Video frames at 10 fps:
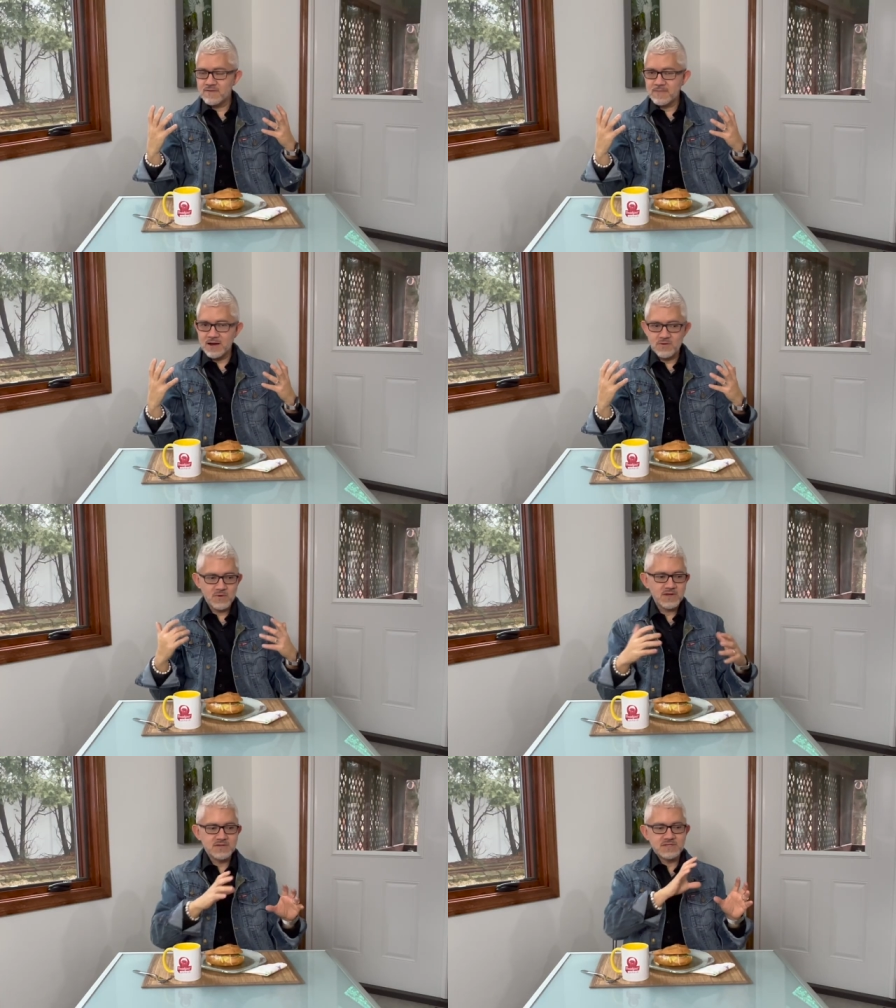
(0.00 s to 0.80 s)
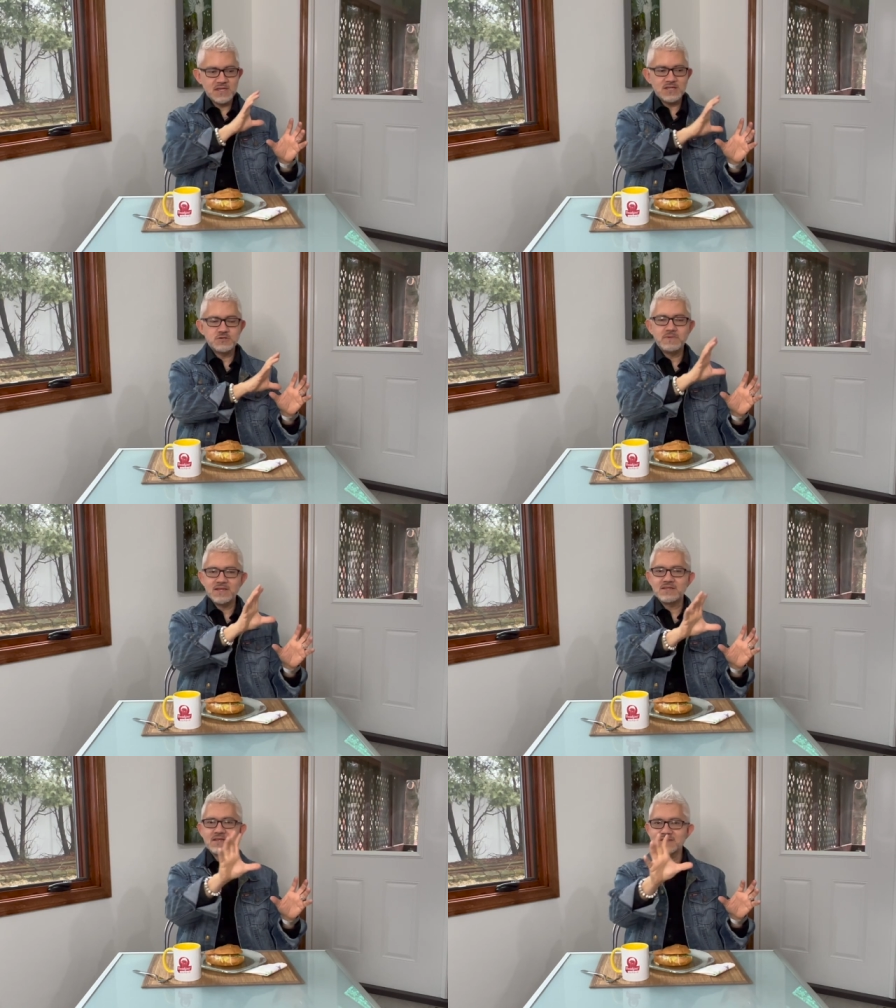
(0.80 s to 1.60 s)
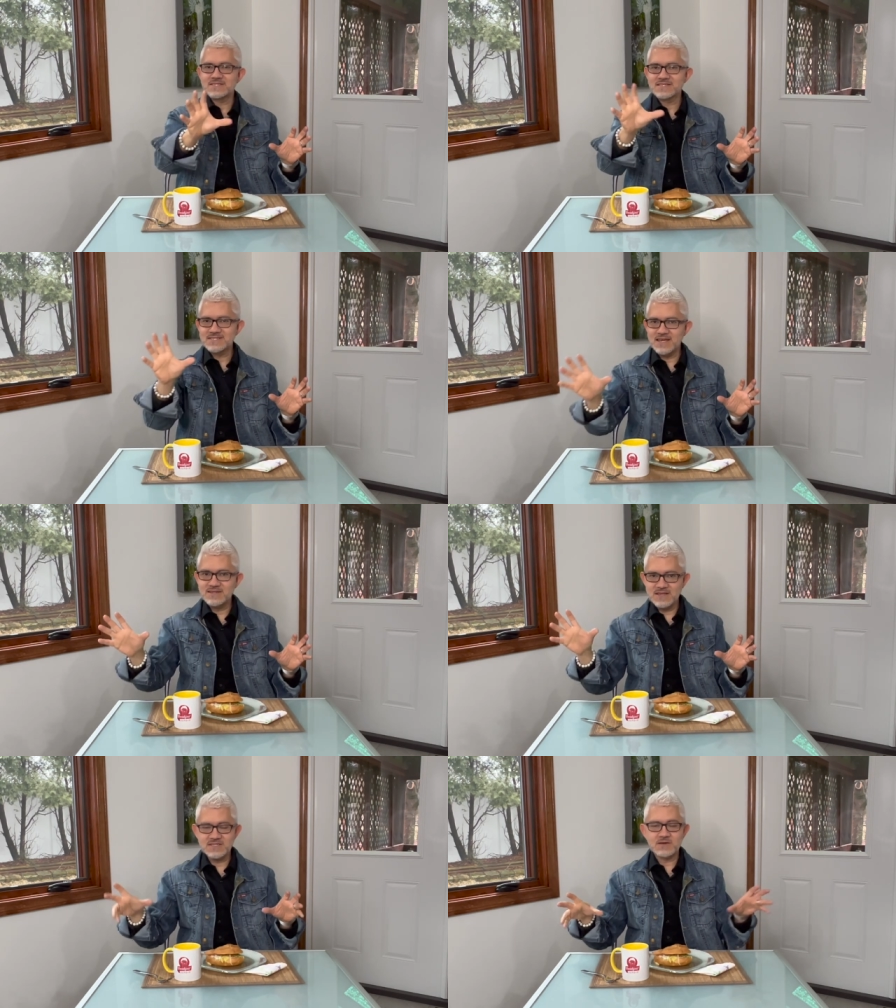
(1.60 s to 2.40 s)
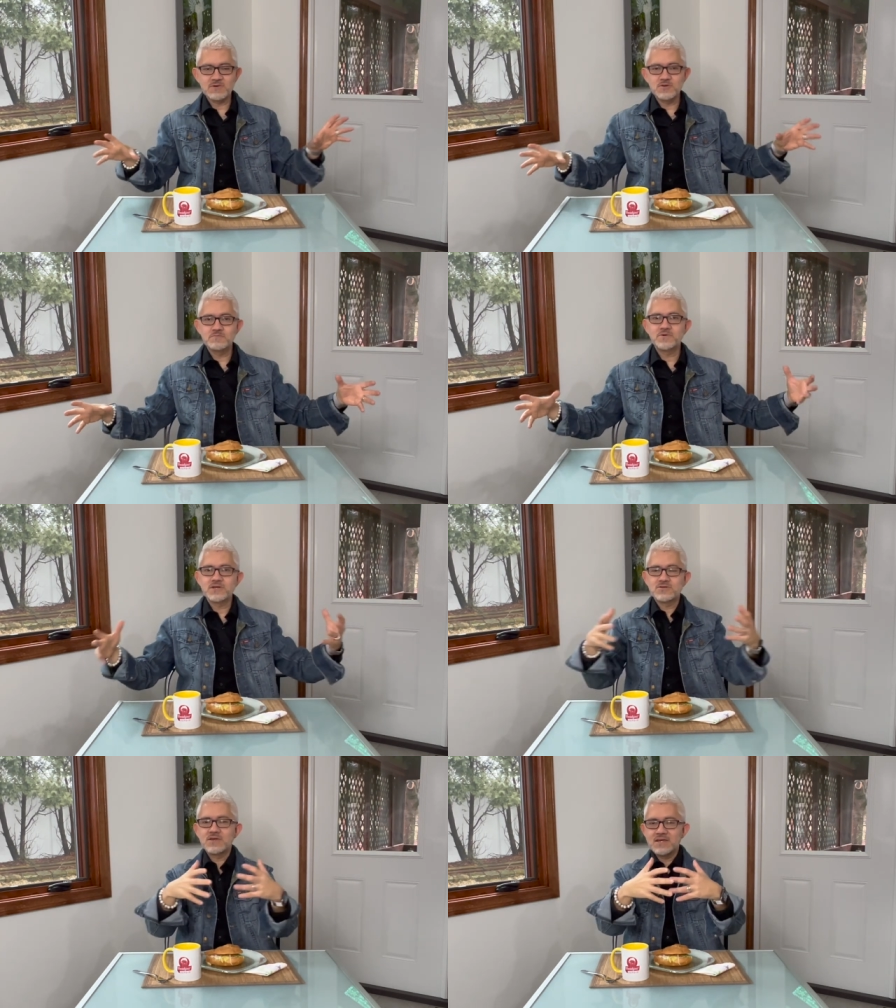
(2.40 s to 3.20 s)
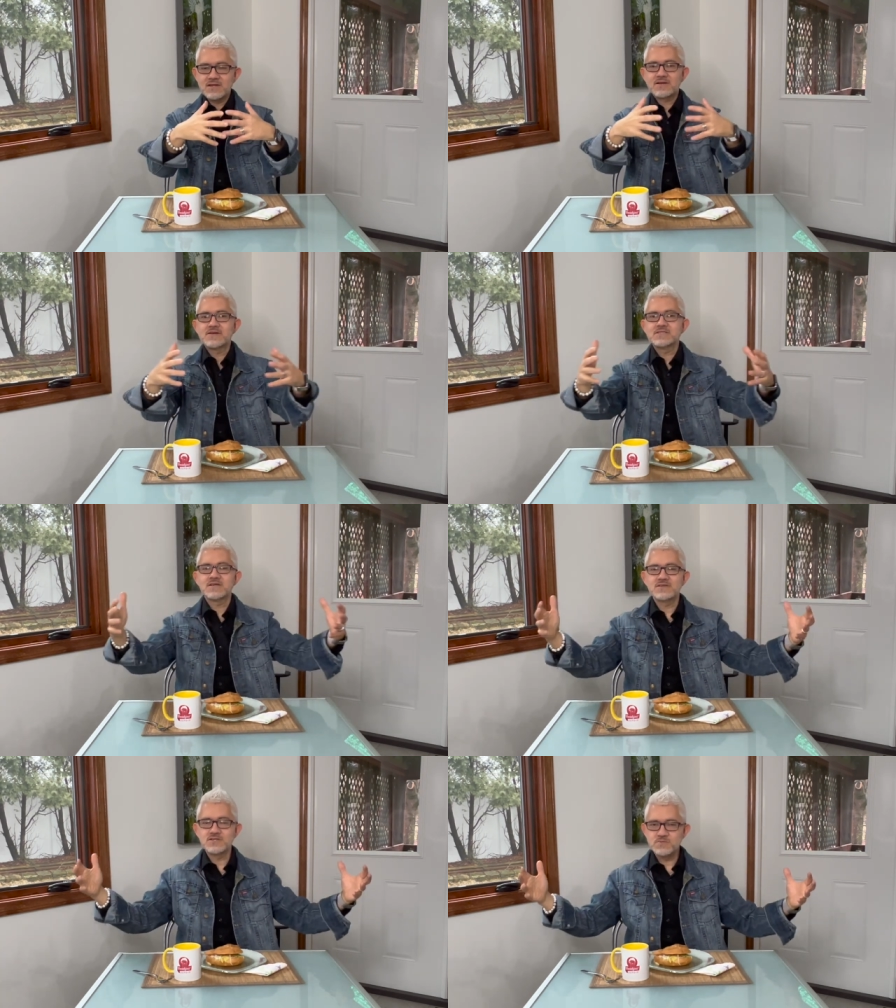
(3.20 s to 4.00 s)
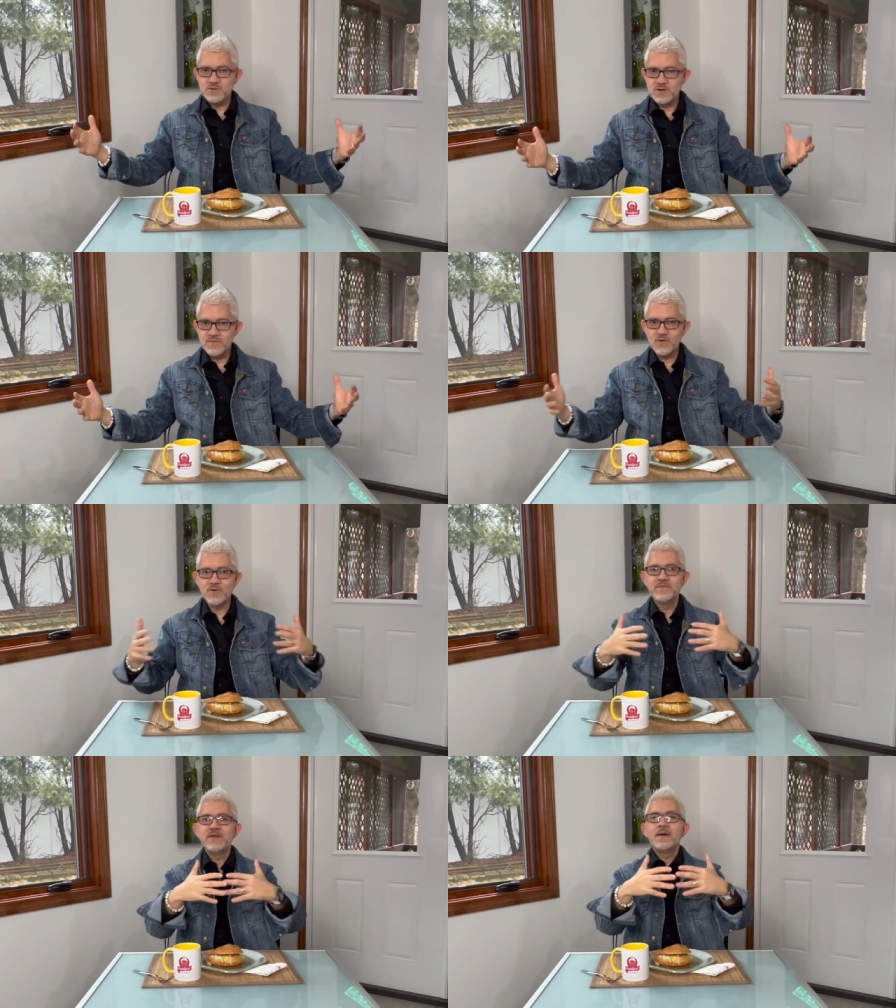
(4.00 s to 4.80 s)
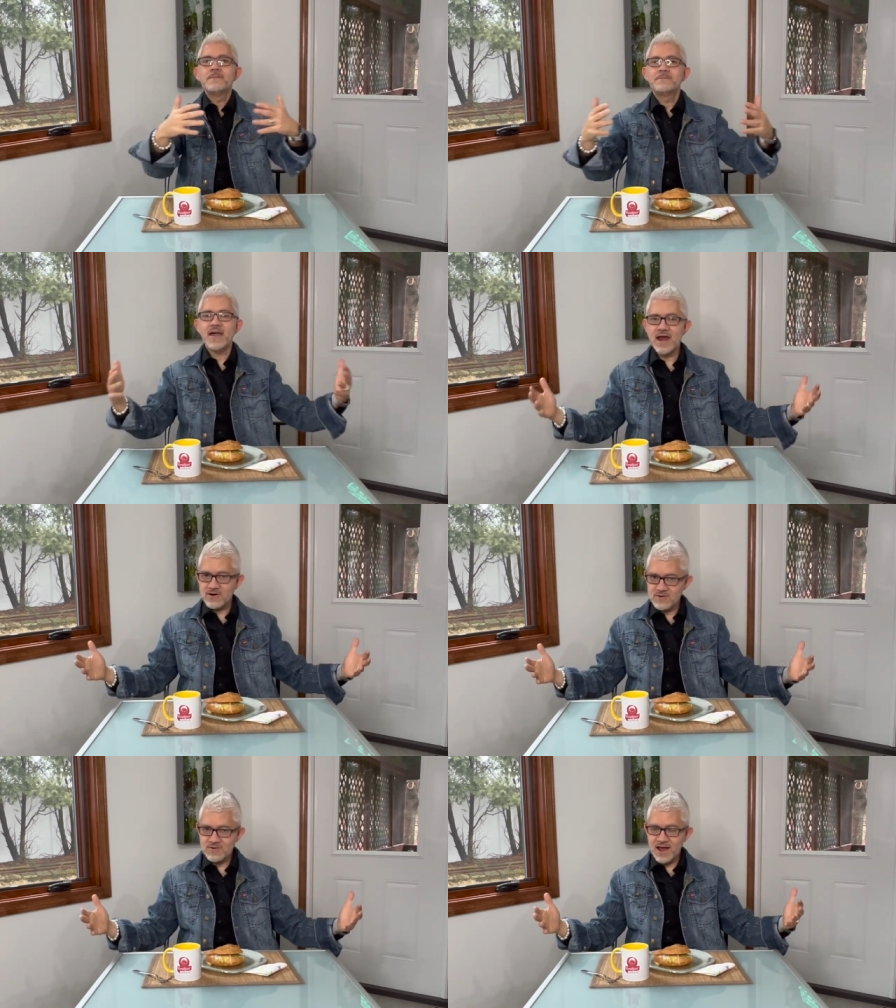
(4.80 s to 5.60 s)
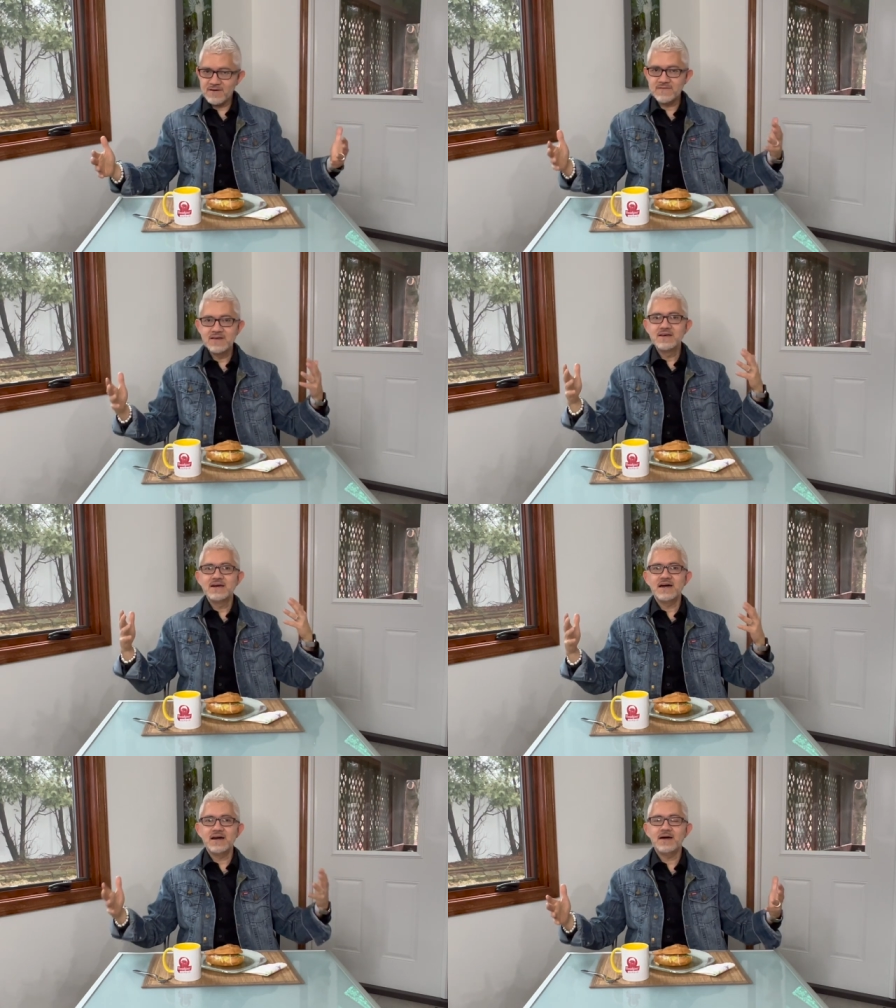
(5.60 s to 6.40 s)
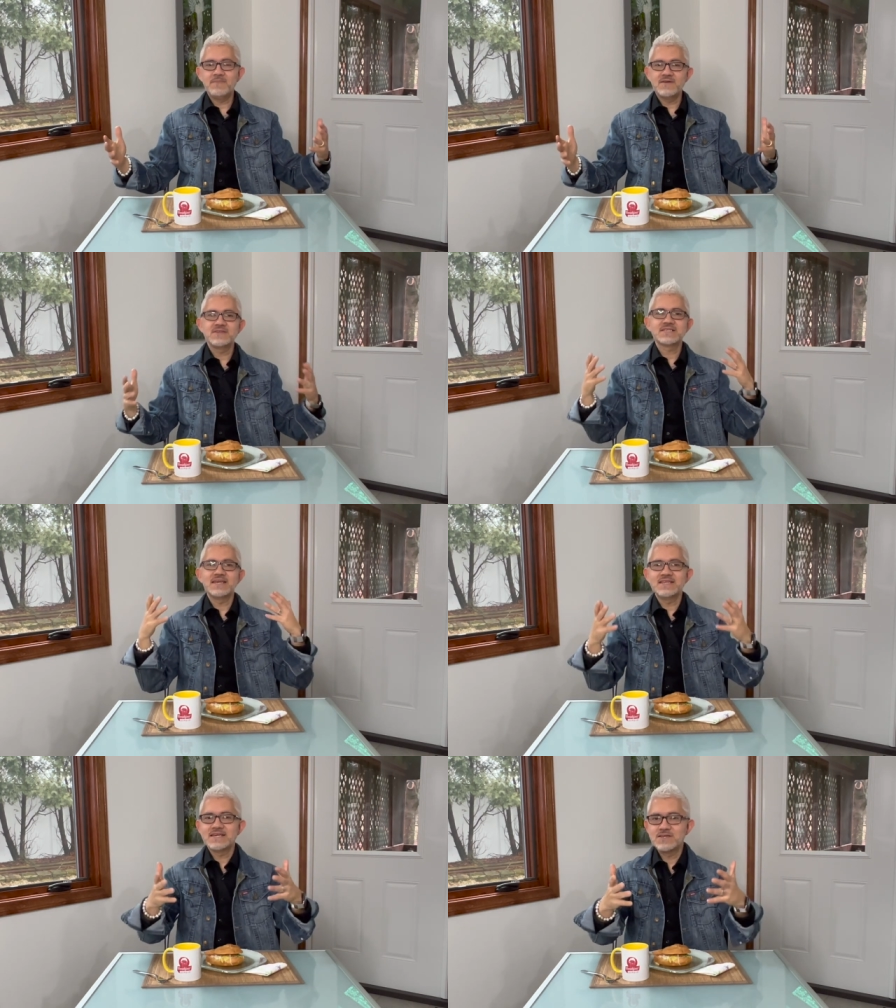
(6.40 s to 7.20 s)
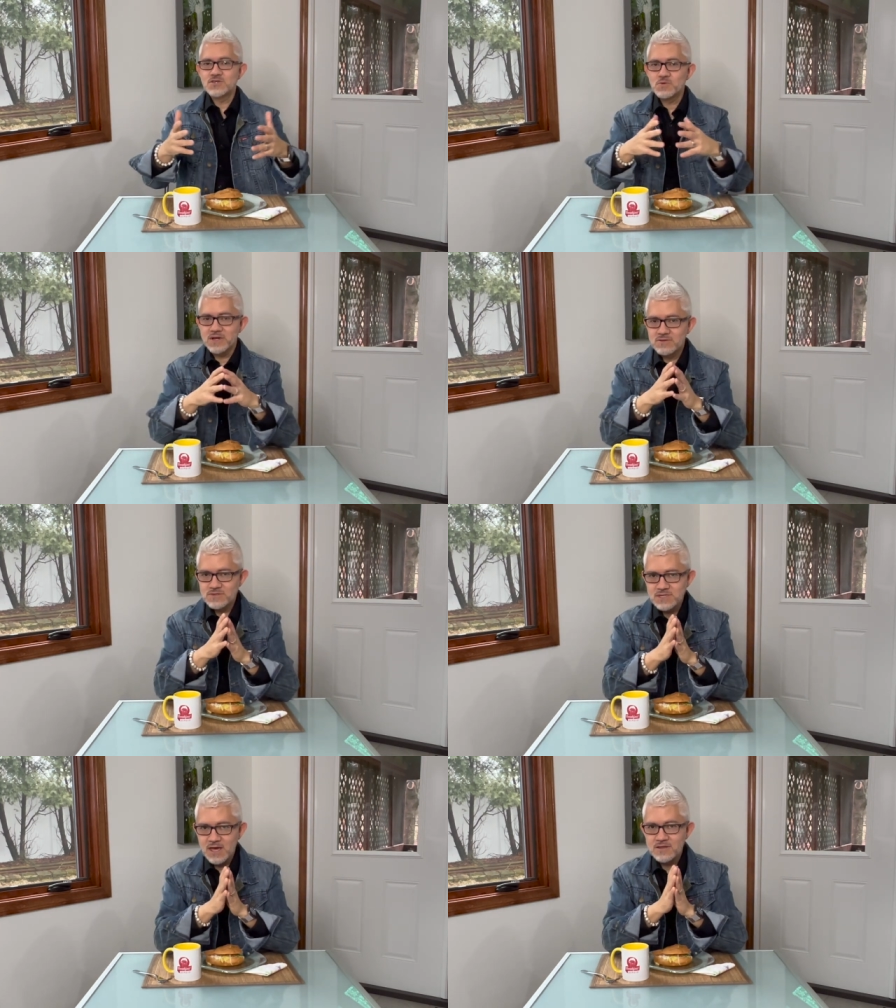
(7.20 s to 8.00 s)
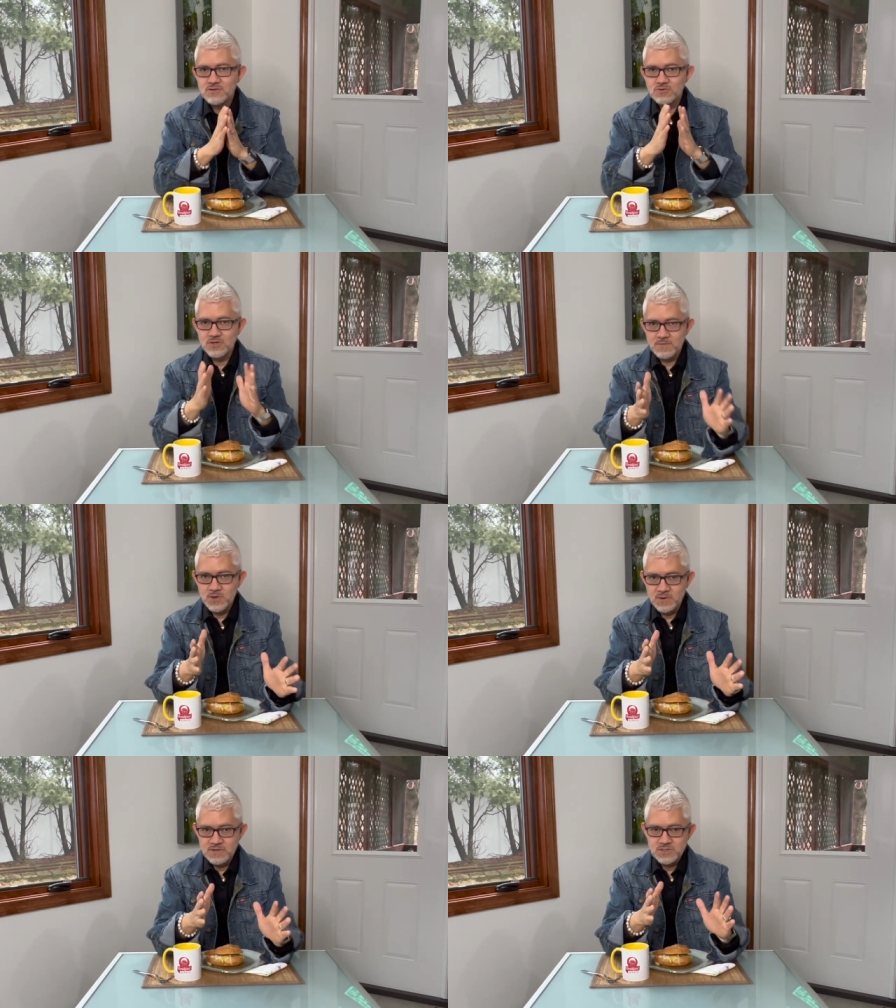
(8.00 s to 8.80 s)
of a body of work is each painting is a sentence that when you put it together, it creates this beautiful paragraph about this idea that you want to say to the viewer.